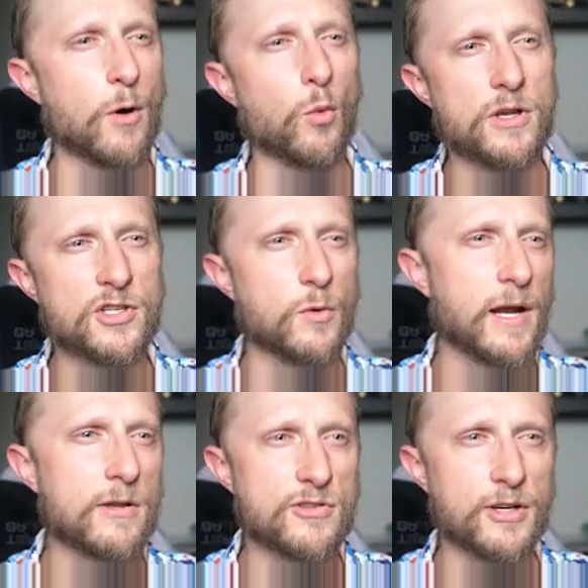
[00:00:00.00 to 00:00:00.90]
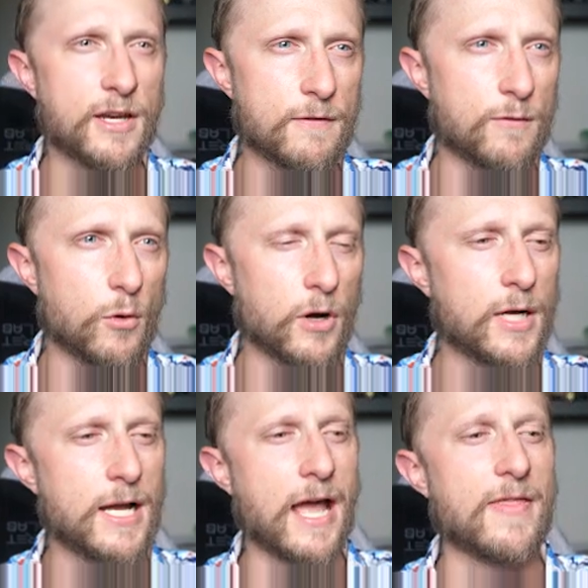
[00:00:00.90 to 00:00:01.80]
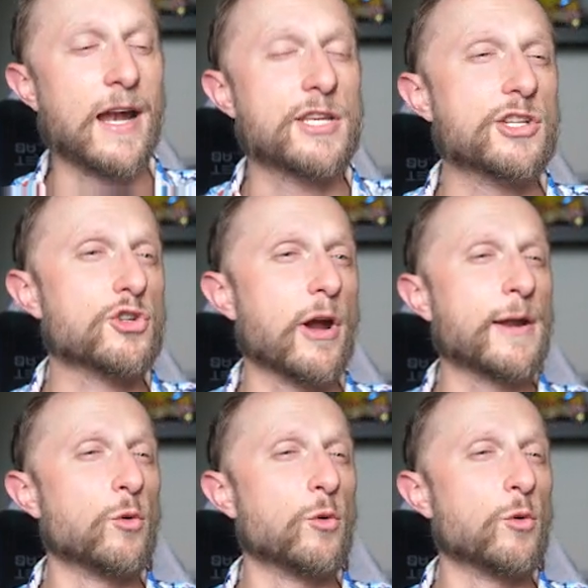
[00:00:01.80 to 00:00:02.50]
That wasn't what I was looking for. And then I just tried